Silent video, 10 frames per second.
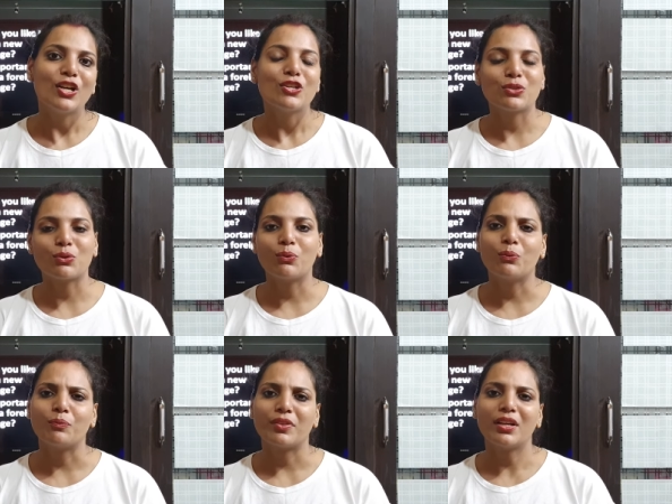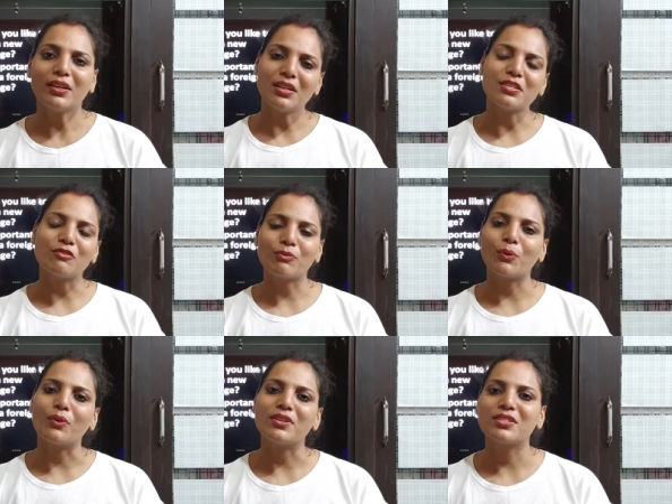So it is of
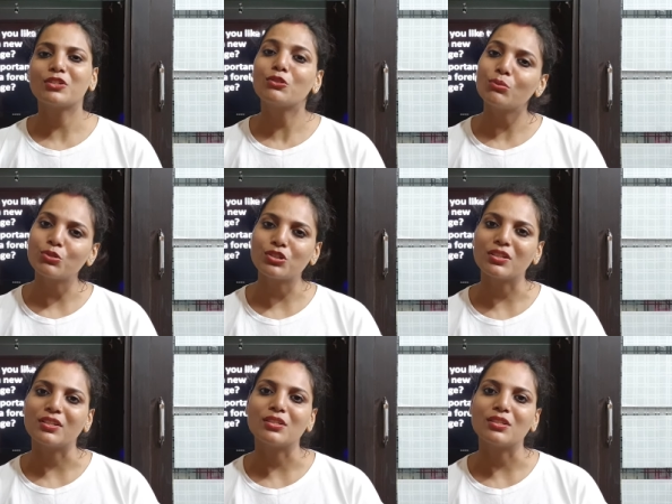course crucial